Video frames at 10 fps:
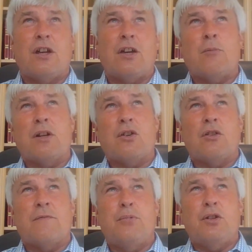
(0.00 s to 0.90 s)
like, oh my
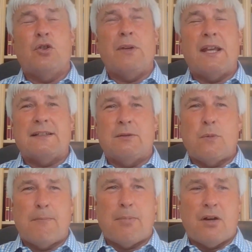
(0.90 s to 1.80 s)
God, I'm putting all my eggs
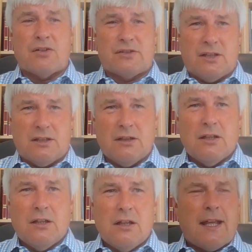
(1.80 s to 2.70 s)
in one basket.
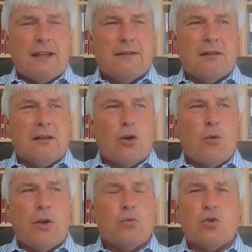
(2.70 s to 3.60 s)
And it
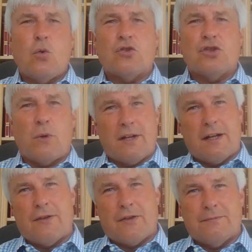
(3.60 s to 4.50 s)
all talks to one
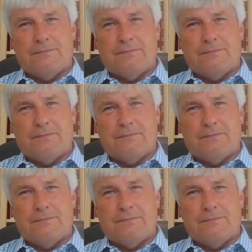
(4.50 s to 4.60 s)
another.